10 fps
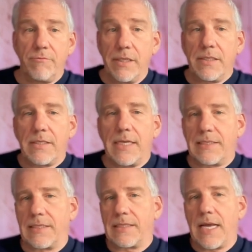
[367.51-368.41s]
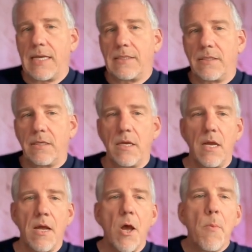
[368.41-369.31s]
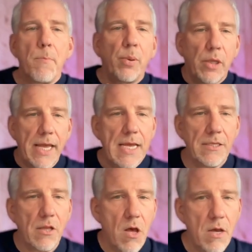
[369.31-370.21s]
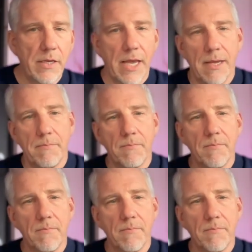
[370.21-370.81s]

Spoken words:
estate success? Playing the long game.